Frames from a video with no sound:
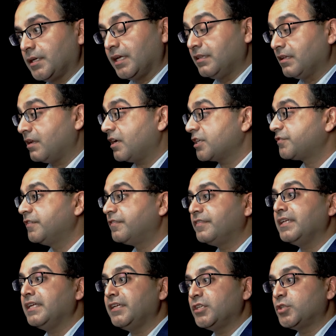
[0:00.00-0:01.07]
In the last
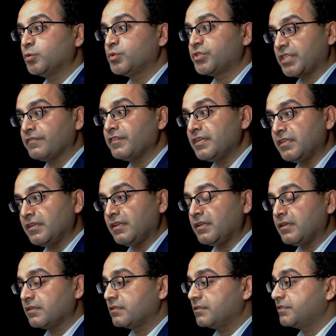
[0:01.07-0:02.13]
15 to 17
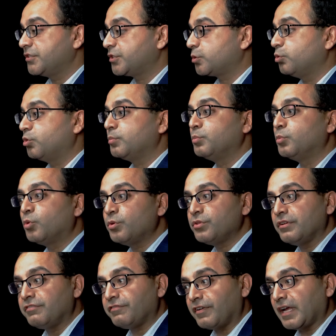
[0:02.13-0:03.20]
years, he scored more
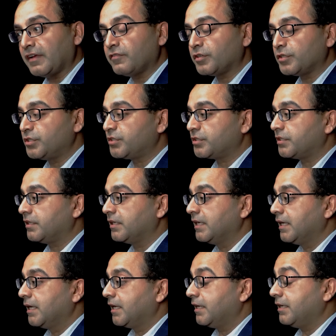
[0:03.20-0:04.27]
than 500.
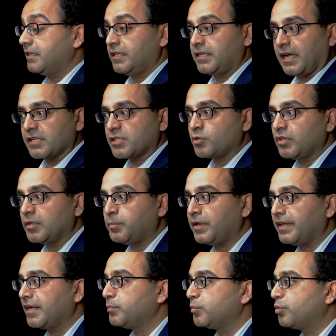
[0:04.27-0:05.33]
He actually
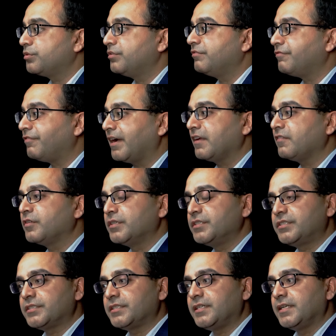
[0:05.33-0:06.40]
played more than
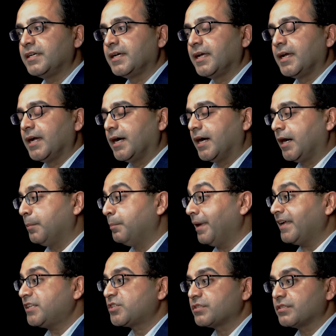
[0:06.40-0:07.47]
500
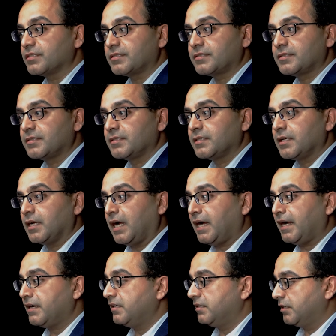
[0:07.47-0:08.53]
matches
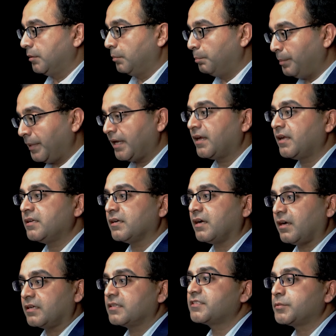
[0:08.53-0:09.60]
and made
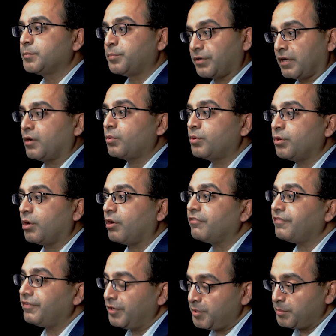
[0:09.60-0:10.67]
us proud
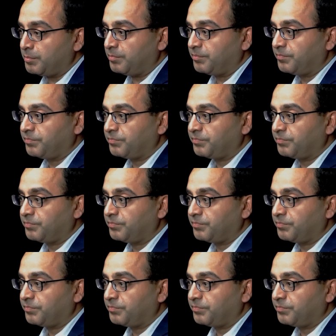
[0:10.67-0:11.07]
of him.